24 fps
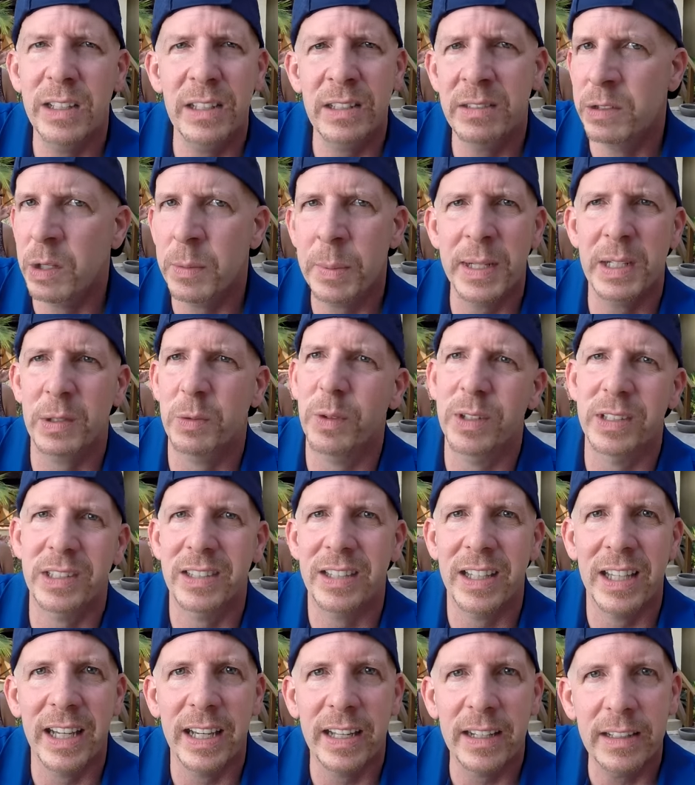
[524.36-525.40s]
Nobody wants
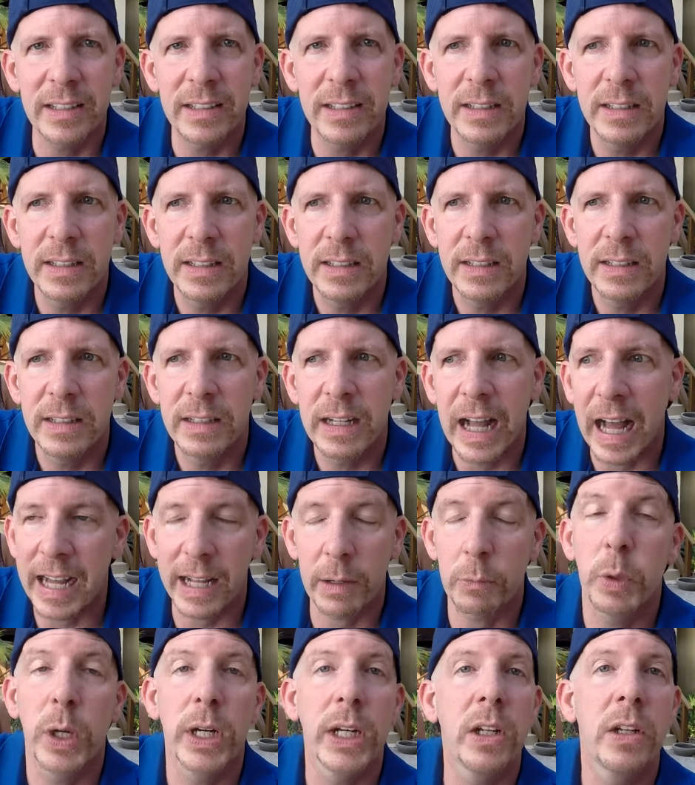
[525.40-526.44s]
that. I
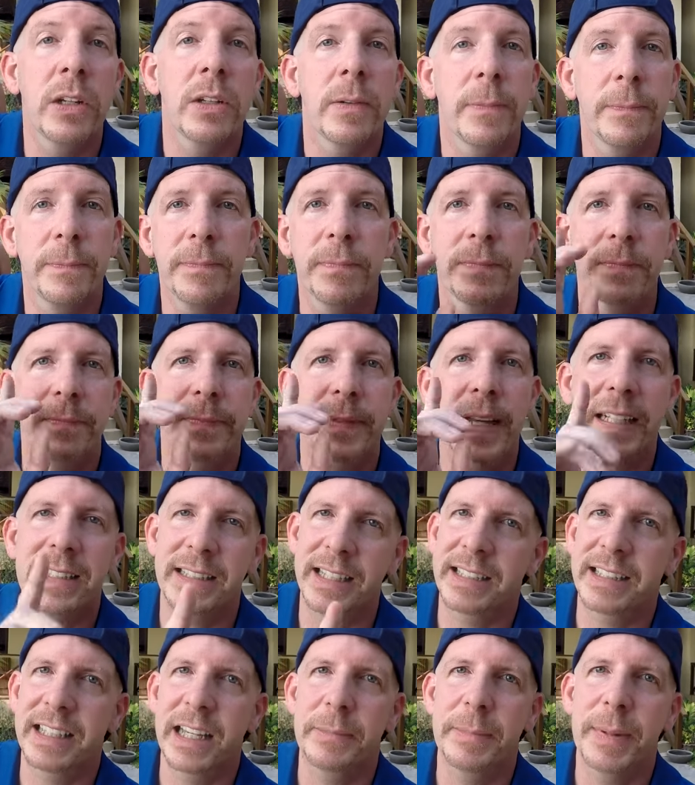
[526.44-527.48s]

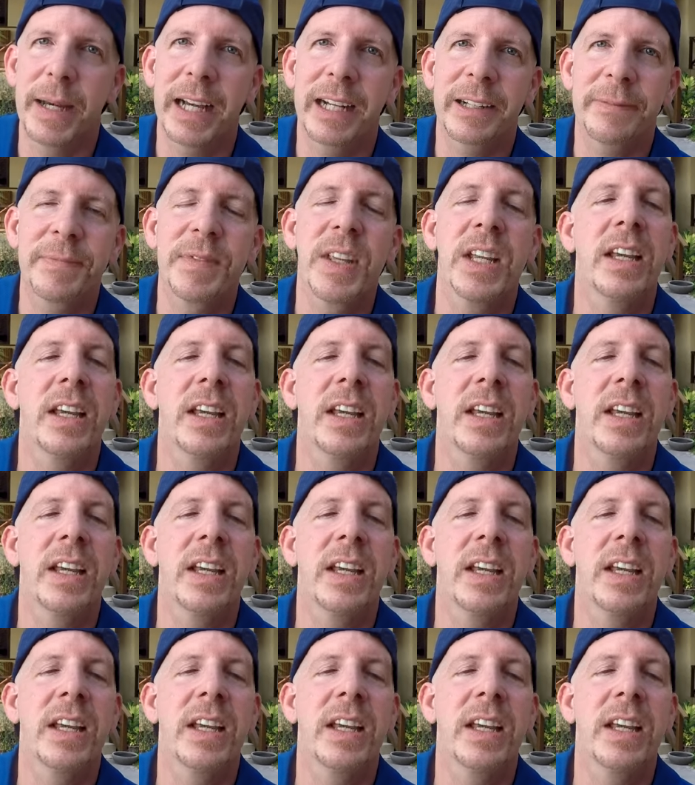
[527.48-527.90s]
take that back.